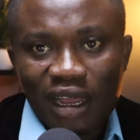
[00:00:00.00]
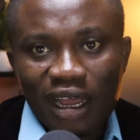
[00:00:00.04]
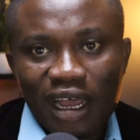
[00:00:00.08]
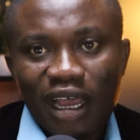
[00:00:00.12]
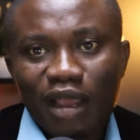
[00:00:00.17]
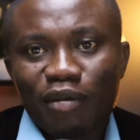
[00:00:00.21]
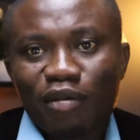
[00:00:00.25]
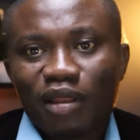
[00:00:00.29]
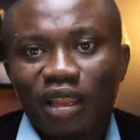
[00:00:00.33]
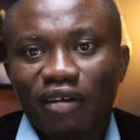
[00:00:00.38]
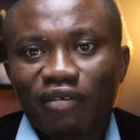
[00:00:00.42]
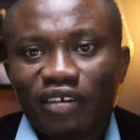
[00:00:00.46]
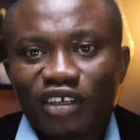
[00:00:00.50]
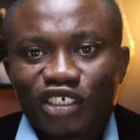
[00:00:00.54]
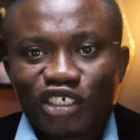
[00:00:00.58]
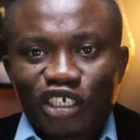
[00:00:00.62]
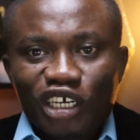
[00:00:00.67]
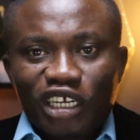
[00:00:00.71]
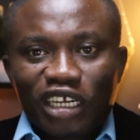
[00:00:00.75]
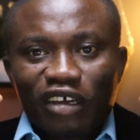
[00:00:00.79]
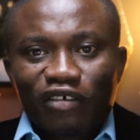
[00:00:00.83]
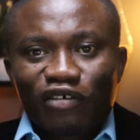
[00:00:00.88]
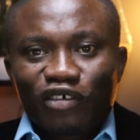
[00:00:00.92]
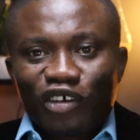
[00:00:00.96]
Hi, beloved
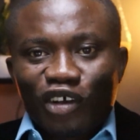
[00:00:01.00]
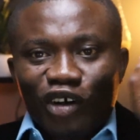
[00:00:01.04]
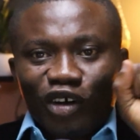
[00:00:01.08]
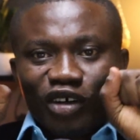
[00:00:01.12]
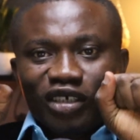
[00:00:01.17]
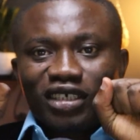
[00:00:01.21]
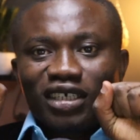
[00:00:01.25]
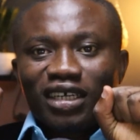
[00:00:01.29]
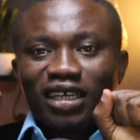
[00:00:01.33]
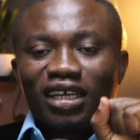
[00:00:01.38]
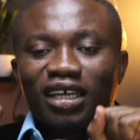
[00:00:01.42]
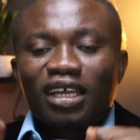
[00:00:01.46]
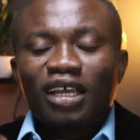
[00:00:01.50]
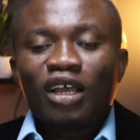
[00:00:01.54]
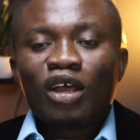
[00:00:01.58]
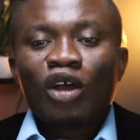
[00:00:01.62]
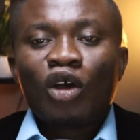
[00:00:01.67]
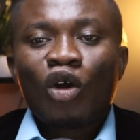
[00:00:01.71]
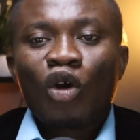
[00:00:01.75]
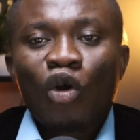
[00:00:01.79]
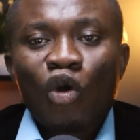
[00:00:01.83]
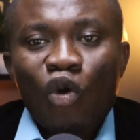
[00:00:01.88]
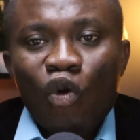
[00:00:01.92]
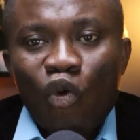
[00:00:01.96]
child of God.
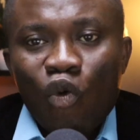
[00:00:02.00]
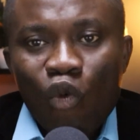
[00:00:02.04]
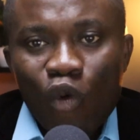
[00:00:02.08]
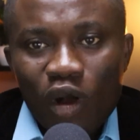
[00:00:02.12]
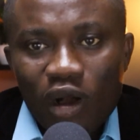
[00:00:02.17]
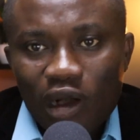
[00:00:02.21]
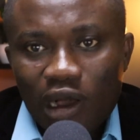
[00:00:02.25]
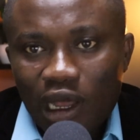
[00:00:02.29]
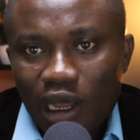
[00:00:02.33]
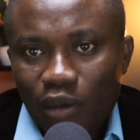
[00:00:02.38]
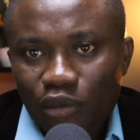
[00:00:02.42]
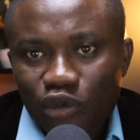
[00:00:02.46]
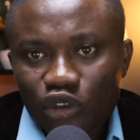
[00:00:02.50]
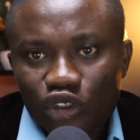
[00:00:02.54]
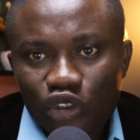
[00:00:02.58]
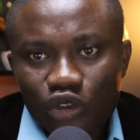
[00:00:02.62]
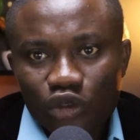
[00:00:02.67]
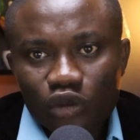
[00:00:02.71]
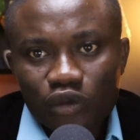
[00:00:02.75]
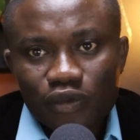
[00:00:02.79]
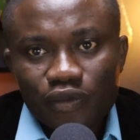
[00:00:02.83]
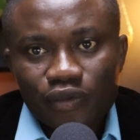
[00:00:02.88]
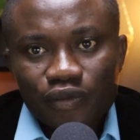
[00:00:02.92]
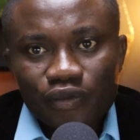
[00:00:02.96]
Welcome
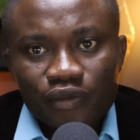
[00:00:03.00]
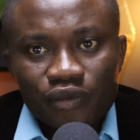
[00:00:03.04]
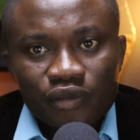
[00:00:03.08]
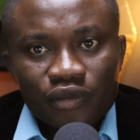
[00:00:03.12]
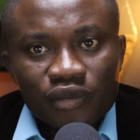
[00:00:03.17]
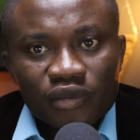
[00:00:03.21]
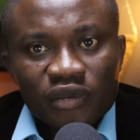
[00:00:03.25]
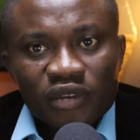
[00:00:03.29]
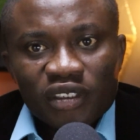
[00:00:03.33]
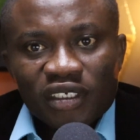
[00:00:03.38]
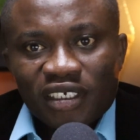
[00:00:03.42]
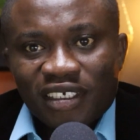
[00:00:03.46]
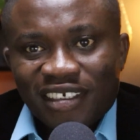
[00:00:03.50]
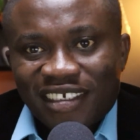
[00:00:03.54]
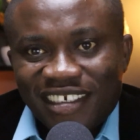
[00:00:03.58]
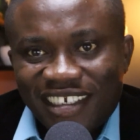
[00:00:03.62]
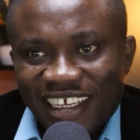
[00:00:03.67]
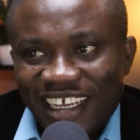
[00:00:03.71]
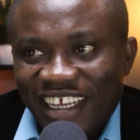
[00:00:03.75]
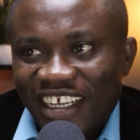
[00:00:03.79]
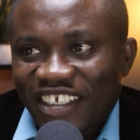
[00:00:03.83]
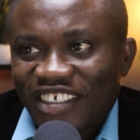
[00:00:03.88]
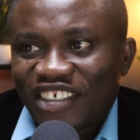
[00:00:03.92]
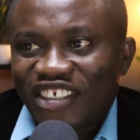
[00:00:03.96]
to
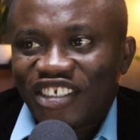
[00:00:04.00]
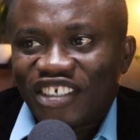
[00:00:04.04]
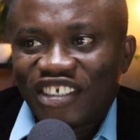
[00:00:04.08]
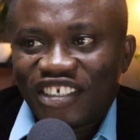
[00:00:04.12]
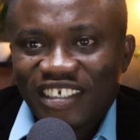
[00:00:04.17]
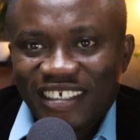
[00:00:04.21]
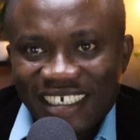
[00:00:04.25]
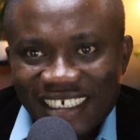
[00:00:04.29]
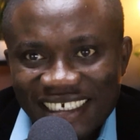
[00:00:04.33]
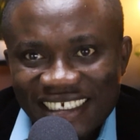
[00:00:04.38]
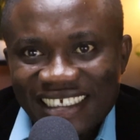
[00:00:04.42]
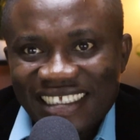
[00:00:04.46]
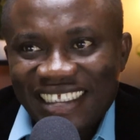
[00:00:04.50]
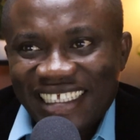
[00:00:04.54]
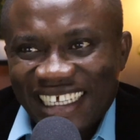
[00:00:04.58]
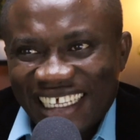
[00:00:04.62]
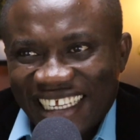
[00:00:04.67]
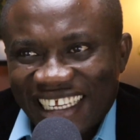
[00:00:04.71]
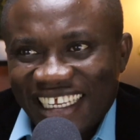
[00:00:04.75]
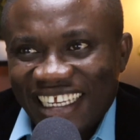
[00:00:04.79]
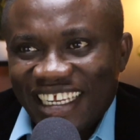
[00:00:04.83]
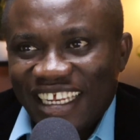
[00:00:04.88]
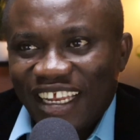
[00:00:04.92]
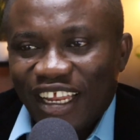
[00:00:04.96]
day
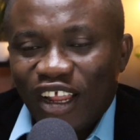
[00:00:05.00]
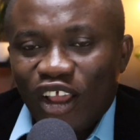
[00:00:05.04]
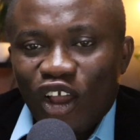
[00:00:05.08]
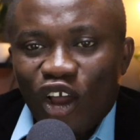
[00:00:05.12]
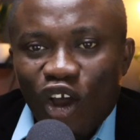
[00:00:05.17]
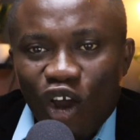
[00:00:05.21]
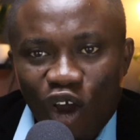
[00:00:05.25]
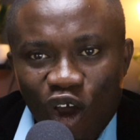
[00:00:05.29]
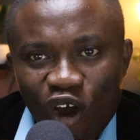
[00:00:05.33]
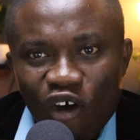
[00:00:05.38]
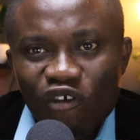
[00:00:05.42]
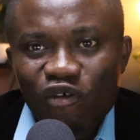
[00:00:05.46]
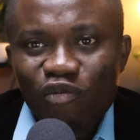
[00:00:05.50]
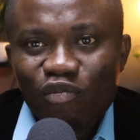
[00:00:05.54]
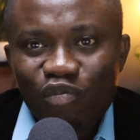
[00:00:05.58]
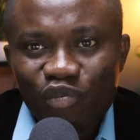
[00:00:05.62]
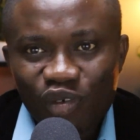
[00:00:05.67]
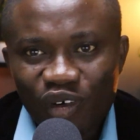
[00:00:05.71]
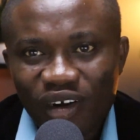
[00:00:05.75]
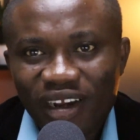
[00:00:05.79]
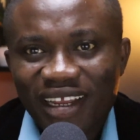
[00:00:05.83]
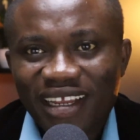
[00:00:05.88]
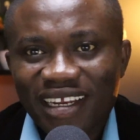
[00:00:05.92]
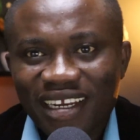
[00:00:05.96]
16 of
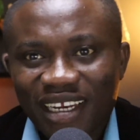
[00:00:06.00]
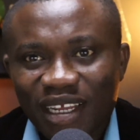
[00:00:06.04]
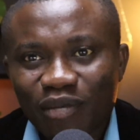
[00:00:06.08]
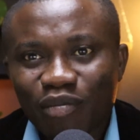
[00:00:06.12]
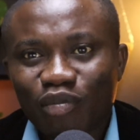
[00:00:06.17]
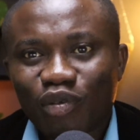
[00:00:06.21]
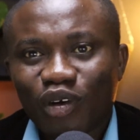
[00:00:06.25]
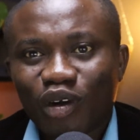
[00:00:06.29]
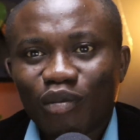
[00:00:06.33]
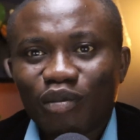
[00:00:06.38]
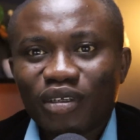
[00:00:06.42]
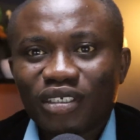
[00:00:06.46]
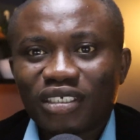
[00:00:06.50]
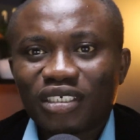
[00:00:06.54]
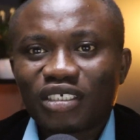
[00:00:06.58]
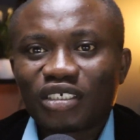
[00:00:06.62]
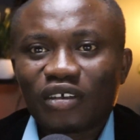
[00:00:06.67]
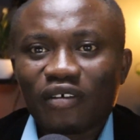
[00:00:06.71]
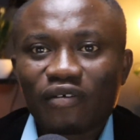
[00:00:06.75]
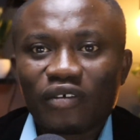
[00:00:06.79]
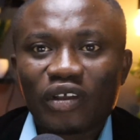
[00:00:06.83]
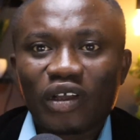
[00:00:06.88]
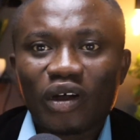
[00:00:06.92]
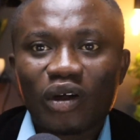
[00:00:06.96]
praying the promises
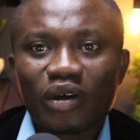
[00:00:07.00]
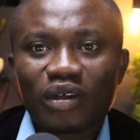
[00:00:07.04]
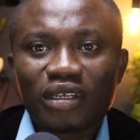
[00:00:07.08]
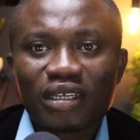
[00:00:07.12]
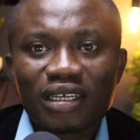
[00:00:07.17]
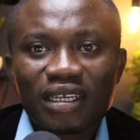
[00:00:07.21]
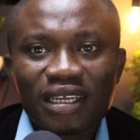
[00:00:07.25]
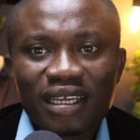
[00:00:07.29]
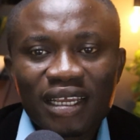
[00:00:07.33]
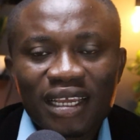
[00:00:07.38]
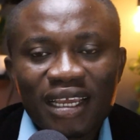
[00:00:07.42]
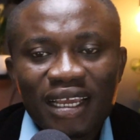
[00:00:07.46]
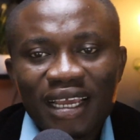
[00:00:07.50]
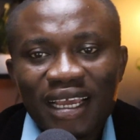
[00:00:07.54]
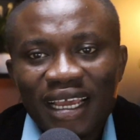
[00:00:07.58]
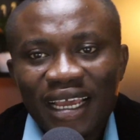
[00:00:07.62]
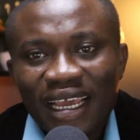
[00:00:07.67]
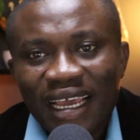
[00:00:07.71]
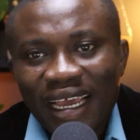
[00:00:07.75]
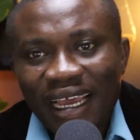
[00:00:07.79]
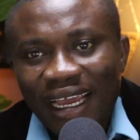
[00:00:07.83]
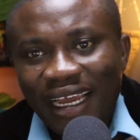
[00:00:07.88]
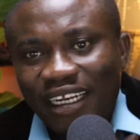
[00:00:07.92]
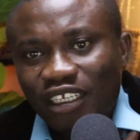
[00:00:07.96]
of God.
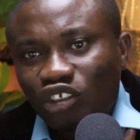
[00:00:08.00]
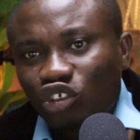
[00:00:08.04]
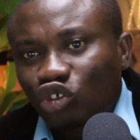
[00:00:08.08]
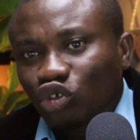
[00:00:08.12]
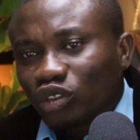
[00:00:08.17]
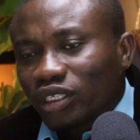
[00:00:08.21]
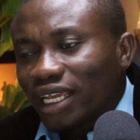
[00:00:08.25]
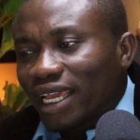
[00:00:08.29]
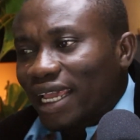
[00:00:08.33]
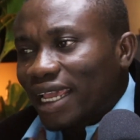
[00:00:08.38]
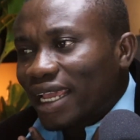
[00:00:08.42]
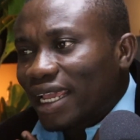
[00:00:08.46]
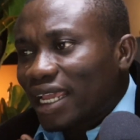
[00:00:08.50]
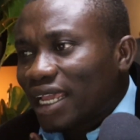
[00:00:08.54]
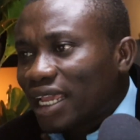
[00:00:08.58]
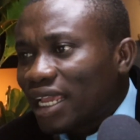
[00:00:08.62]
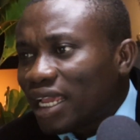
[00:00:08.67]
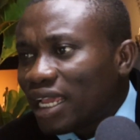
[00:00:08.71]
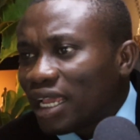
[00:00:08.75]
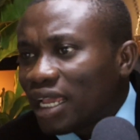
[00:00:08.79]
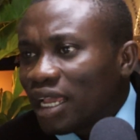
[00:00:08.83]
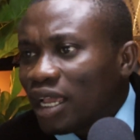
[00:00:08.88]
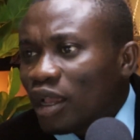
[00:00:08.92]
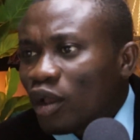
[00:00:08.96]
And
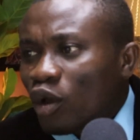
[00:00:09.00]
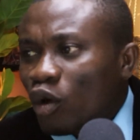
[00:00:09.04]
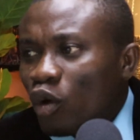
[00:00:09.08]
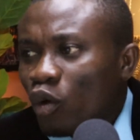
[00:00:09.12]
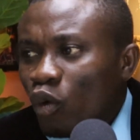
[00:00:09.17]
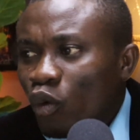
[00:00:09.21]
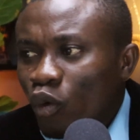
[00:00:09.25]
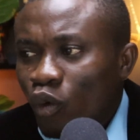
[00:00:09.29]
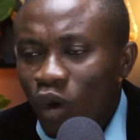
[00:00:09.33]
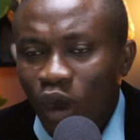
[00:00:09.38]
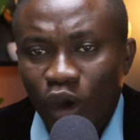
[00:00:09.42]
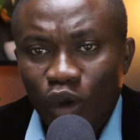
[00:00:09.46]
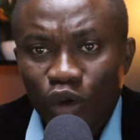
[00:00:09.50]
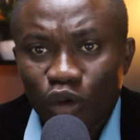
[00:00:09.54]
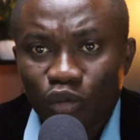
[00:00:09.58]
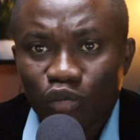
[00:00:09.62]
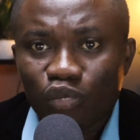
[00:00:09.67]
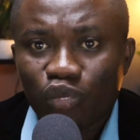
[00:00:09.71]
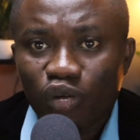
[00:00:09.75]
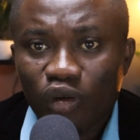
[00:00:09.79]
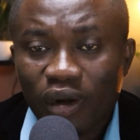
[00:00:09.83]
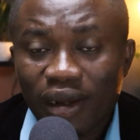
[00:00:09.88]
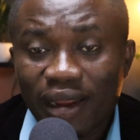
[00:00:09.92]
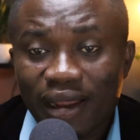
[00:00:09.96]
today, we're going
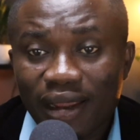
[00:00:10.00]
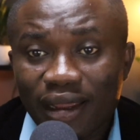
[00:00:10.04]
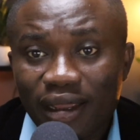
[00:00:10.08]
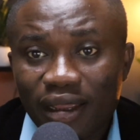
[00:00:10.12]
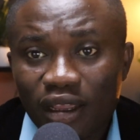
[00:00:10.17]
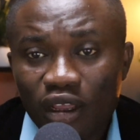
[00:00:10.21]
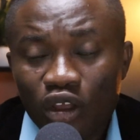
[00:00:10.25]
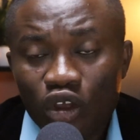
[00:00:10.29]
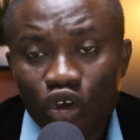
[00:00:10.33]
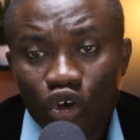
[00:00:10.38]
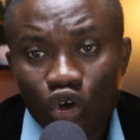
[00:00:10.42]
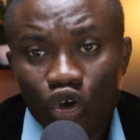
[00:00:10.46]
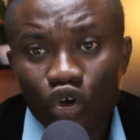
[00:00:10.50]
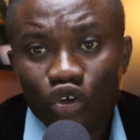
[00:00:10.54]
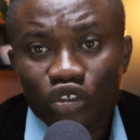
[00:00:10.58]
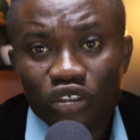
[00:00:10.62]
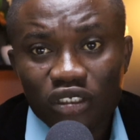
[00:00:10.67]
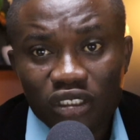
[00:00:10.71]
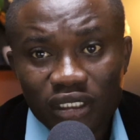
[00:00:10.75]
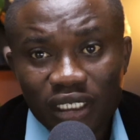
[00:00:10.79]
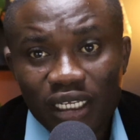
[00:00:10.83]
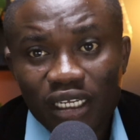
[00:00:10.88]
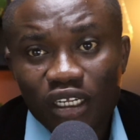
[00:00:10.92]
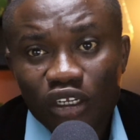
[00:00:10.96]
to pray
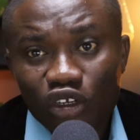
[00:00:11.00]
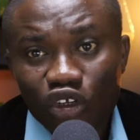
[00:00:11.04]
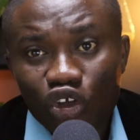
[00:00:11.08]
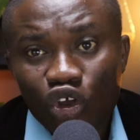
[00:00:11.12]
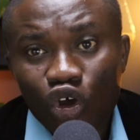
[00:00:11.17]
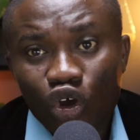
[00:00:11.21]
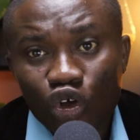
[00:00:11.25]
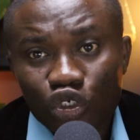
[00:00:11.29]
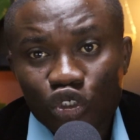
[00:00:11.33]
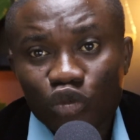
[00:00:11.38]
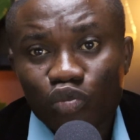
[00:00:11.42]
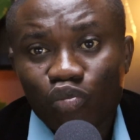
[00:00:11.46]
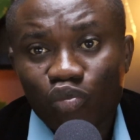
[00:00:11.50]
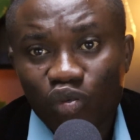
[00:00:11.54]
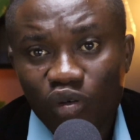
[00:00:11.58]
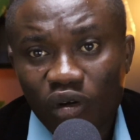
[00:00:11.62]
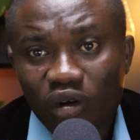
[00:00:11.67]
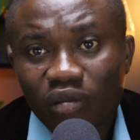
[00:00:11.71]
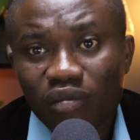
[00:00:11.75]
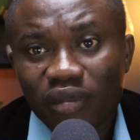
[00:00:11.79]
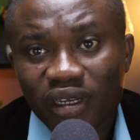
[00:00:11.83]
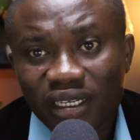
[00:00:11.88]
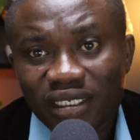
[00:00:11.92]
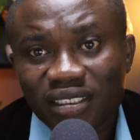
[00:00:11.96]
concerning God's
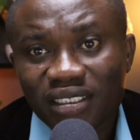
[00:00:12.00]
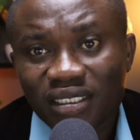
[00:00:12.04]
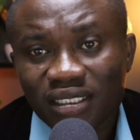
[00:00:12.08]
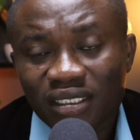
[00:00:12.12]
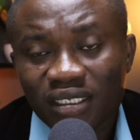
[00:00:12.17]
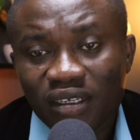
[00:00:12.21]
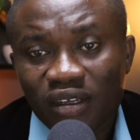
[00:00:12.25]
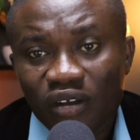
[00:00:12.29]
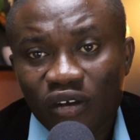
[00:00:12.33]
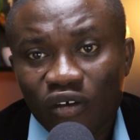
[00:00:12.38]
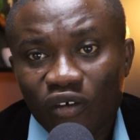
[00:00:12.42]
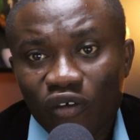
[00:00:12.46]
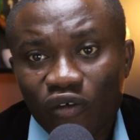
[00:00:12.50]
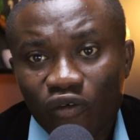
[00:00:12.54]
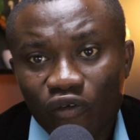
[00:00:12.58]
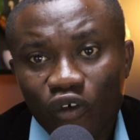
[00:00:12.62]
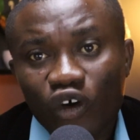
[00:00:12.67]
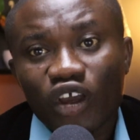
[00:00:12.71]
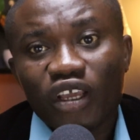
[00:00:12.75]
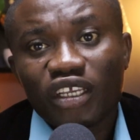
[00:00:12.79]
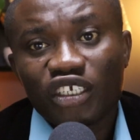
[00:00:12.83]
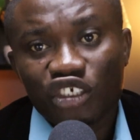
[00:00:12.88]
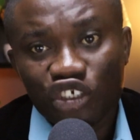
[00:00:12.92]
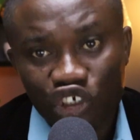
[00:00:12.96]
promise
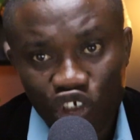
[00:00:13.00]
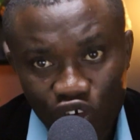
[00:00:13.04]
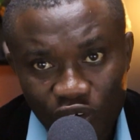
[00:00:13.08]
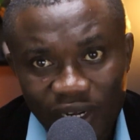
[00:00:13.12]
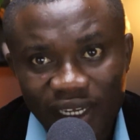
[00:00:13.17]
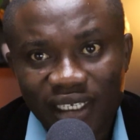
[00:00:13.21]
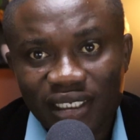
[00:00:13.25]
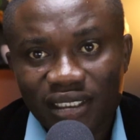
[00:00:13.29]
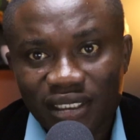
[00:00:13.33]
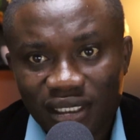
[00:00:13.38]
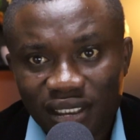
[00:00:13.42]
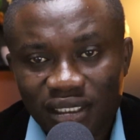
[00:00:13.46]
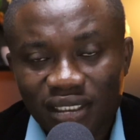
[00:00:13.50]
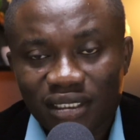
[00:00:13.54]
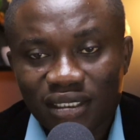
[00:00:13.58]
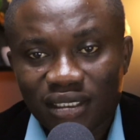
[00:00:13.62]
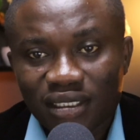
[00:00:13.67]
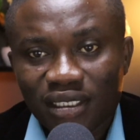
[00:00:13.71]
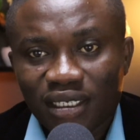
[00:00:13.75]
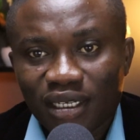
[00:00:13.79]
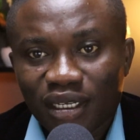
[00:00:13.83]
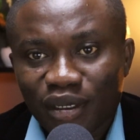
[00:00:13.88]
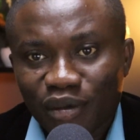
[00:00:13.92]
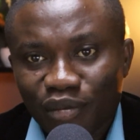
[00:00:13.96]
for His grace.
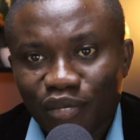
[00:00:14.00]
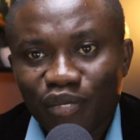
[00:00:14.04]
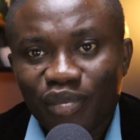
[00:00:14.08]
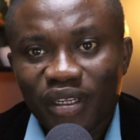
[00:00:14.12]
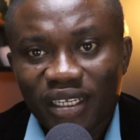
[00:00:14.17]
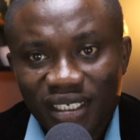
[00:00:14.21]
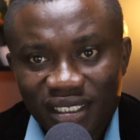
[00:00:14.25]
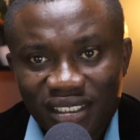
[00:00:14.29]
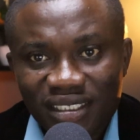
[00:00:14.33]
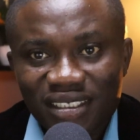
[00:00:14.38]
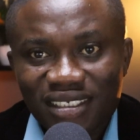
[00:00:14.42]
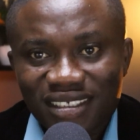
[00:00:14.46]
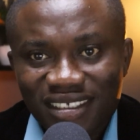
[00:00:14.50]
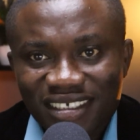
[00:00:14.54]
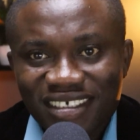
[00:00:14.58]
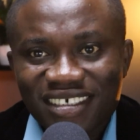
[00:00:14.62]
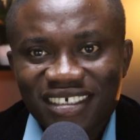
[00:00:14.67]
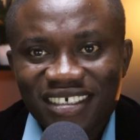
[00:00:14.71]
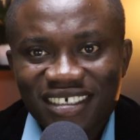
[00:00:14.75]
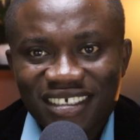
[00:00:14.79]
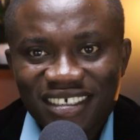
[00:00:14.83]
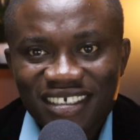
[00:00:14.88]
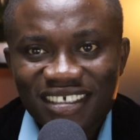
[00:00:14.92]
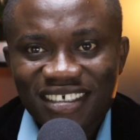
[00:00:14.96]
Please,
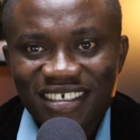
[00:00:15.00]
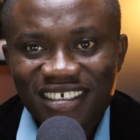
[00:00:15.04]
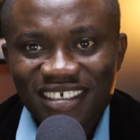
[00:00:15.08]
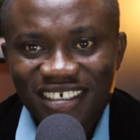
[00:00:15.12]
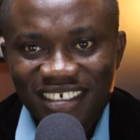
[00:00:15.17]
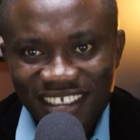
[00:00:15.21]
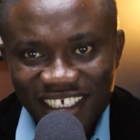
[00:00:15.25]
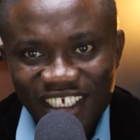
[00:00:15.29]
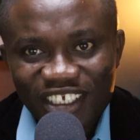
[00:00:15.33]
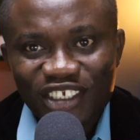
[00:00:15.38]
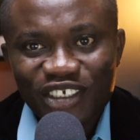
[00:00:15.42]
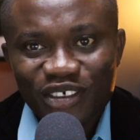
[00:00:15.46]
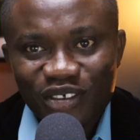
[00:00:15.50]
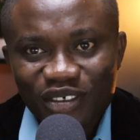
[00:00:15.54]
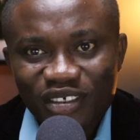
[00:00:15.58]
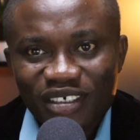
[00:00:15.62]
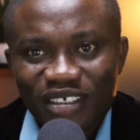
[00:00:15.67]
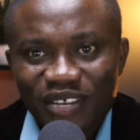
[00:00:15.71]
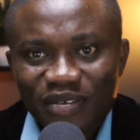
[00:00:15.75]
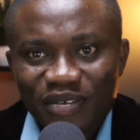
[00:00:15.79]
stay tuned.